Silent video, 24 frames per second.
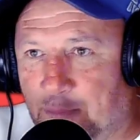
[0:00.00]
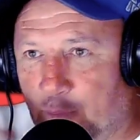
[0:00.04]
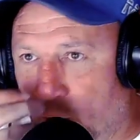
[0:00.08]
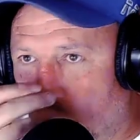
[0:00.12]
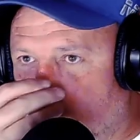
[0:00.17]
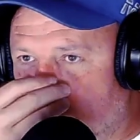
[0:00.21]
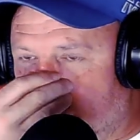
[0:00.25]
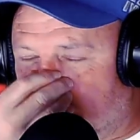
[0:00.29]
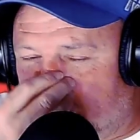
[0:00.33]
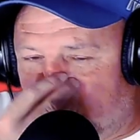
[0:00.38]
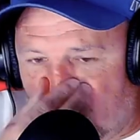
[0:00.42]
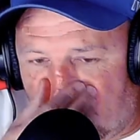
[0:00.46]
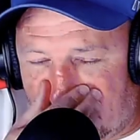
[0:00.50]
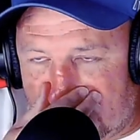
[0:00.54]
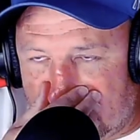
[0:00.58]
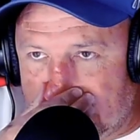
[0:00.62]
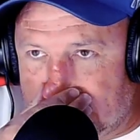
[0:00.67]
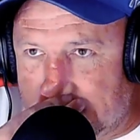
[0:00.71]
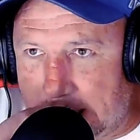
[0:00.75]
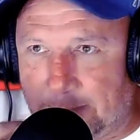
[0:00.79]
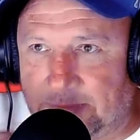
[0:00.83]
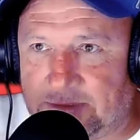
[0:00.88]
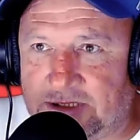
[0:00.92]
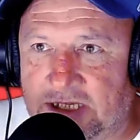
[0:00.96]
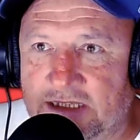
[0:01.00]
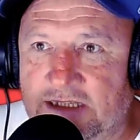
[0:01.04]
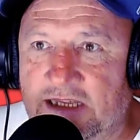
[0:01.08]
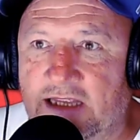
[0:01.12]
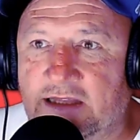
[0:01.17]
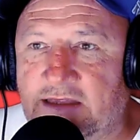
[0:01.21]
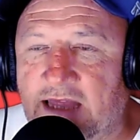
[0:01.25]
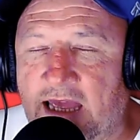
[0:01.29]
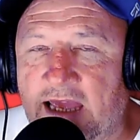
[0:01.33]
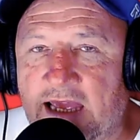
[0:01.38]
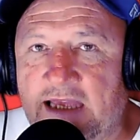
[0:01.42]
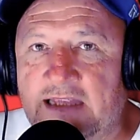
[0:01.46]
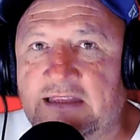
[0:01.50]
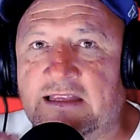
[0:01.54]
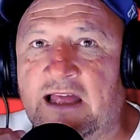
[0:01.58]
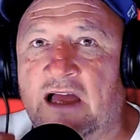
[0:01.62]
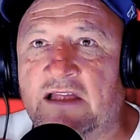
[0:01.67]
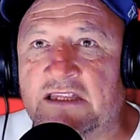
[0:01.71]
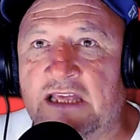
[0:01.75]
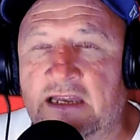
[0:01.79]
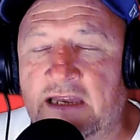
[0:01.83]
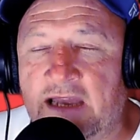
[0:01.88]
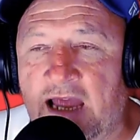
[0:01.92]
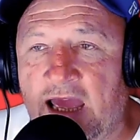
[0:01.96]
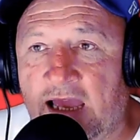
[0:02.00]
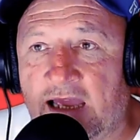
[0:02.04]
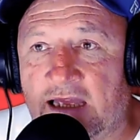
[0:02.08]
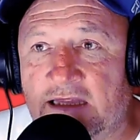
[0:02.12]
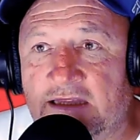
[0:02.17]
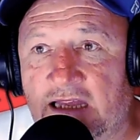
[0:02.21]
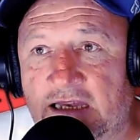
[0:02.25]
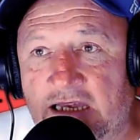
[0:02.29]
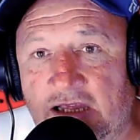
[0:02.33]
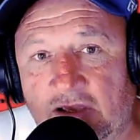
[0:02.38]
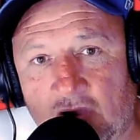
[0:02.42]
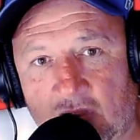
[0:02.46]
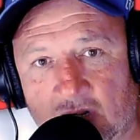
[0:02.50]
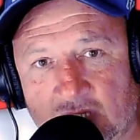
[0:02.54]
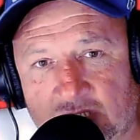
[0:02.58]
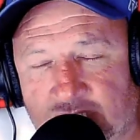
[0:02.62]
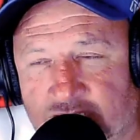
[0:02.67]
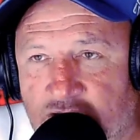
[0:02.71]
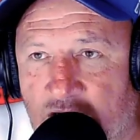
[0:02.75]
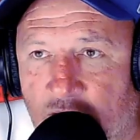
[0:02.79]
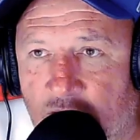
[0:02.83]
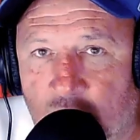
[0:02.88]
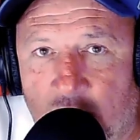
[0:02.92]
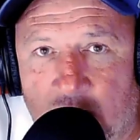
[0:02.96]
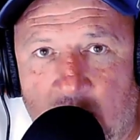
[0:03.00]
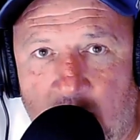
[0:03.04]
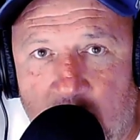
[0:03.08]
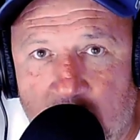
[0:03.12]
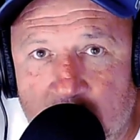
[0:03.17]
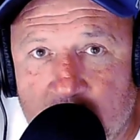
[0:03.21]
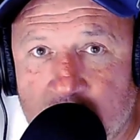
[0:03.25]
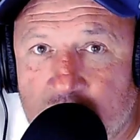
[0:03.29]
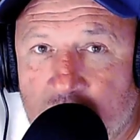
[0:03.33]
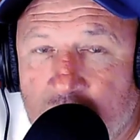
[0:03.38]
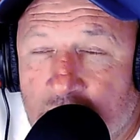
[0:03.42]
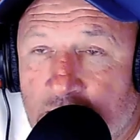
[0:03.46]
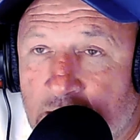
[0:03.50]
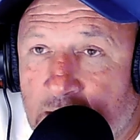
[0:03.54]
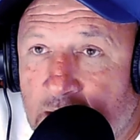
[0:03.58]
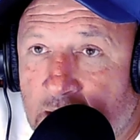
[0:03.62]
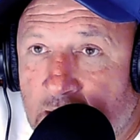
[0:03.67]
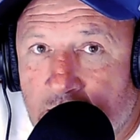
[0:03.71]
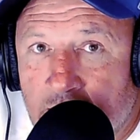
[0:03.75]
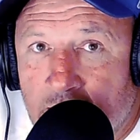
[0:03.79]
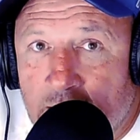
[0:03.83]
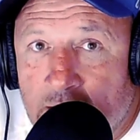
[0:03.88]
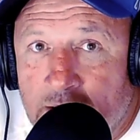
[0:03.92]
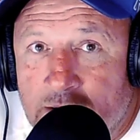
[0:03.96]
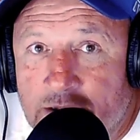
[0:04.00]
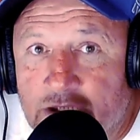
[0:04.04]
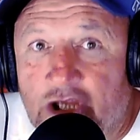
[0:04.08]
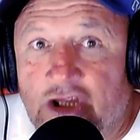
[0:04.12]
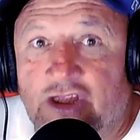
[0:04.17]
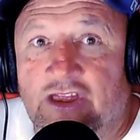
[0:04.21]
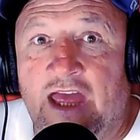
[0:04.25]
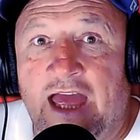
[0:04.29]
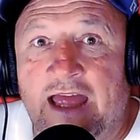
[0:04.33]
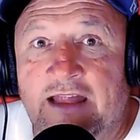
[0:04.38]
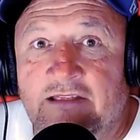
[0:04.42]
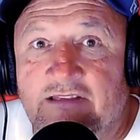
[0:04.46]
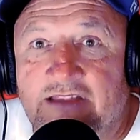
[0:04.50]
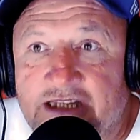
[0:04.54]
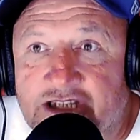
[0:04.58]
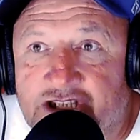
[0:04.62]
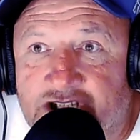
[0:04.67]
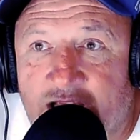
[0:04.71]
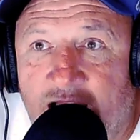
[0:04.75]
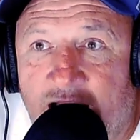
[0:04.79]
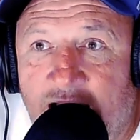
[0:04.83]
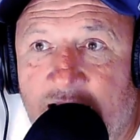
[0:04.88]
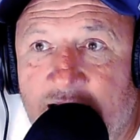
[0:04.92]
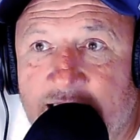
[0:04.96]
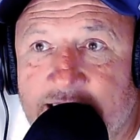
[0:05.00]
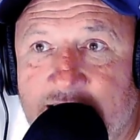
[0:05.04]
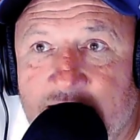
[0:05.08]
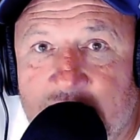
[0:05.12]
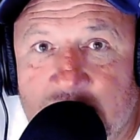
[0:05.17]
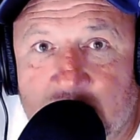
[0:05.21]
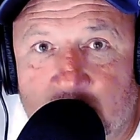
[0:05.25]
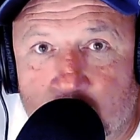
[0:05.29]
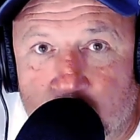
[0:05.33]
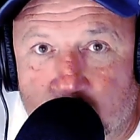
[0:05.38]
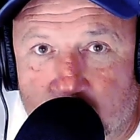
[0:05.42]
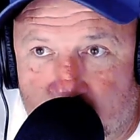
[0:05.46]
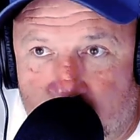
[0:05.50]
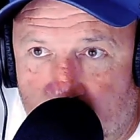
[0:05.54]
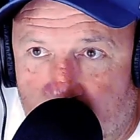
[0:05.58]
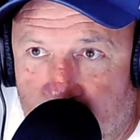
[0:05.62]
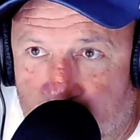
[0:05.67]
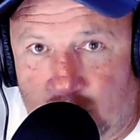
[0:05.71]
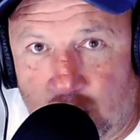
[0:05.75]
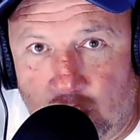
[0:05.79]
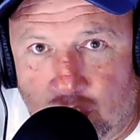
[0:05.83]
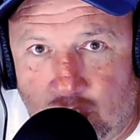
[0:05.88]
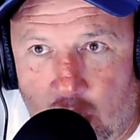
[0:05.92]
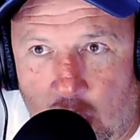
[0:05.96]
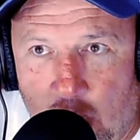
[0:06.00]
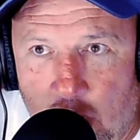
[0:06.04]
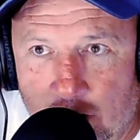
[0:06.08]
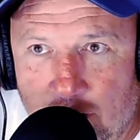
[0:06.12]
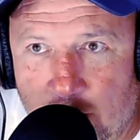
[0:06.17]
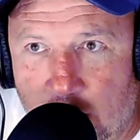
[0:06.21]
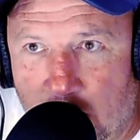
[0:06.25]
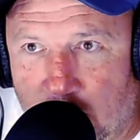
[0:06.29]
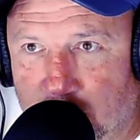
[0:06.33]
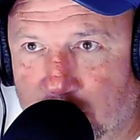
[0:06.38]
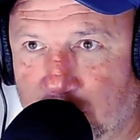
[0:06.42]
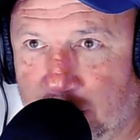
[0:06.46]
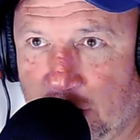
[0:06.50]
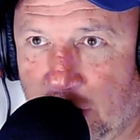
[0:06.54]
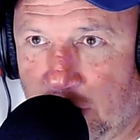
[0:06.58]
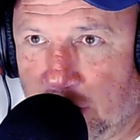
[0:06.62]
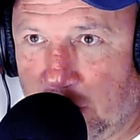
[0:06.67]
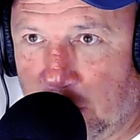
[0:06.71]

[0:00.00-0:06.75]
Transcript: blood fucking drips in your thing down your neck, and then you got to struggle on. Yeah. You then decide is this the direction that